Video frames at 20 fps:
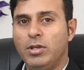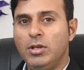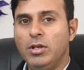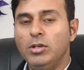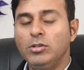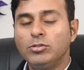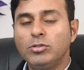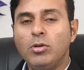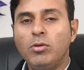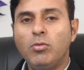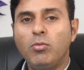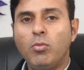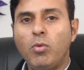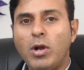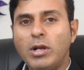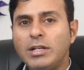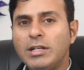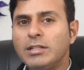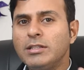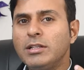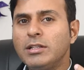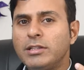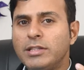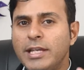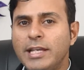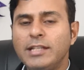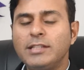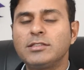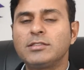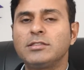So, what are the
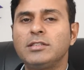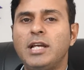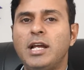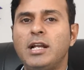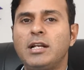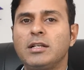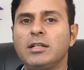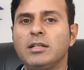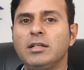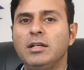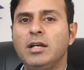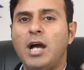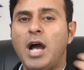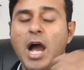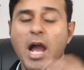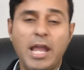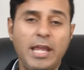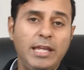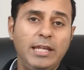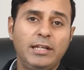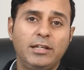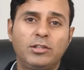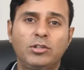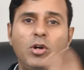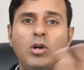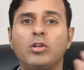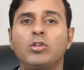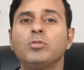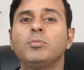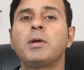things that I
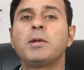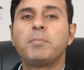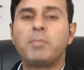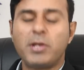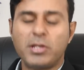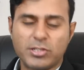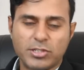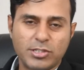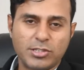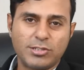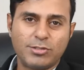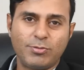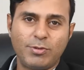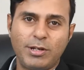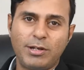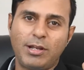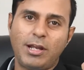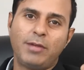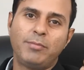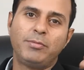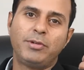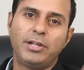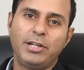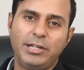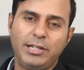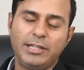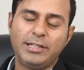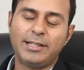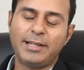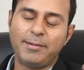talk to my patients when I am
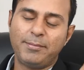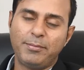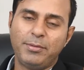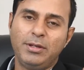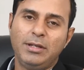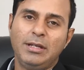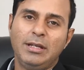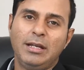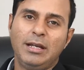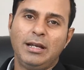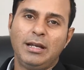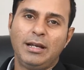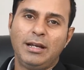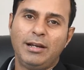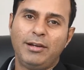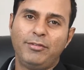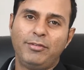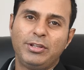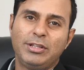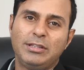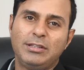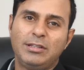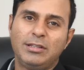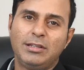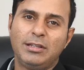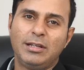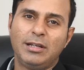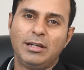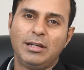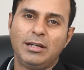treating them with
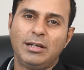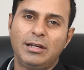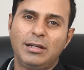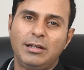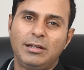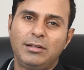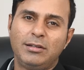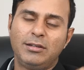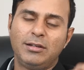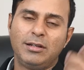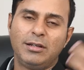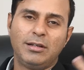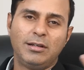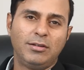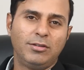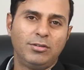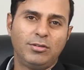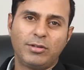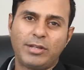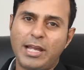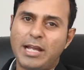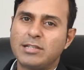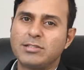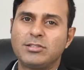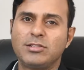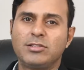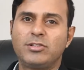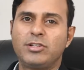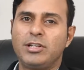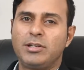
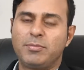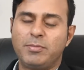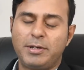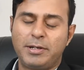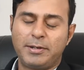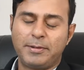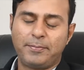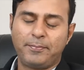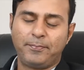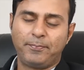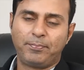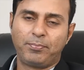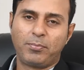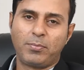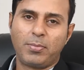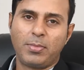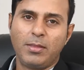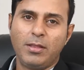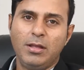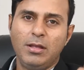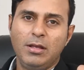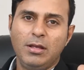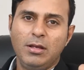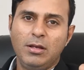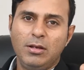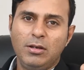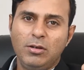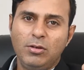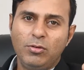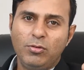cancer treatment?
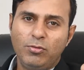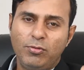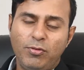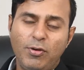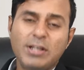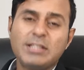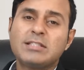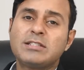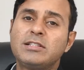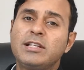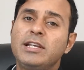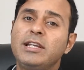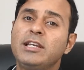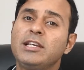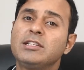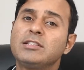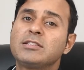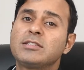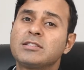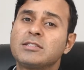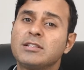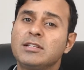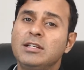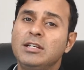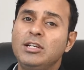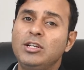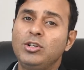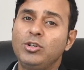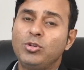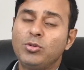First thing is
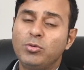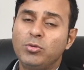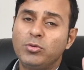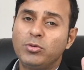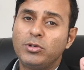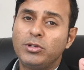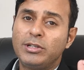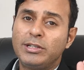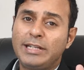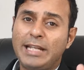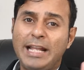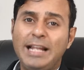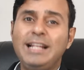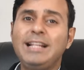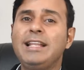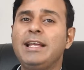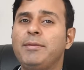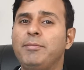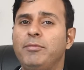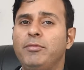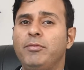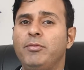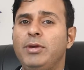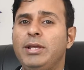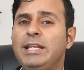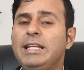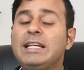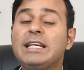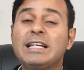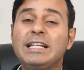to tell them
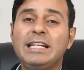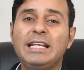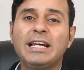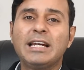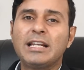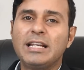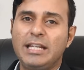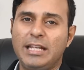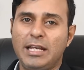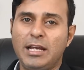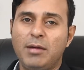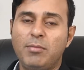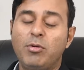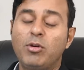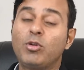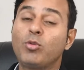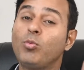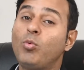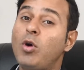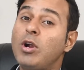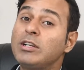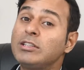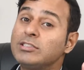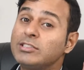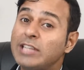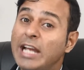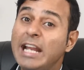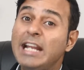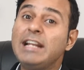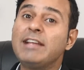very clearly about what
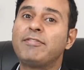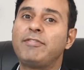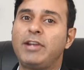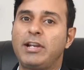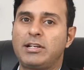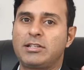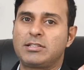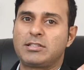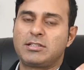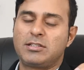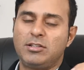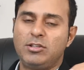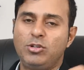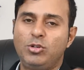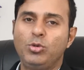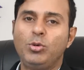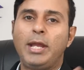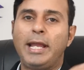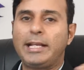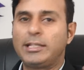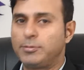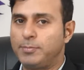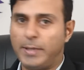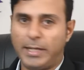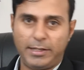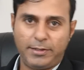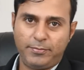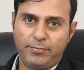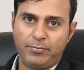side effects to expect.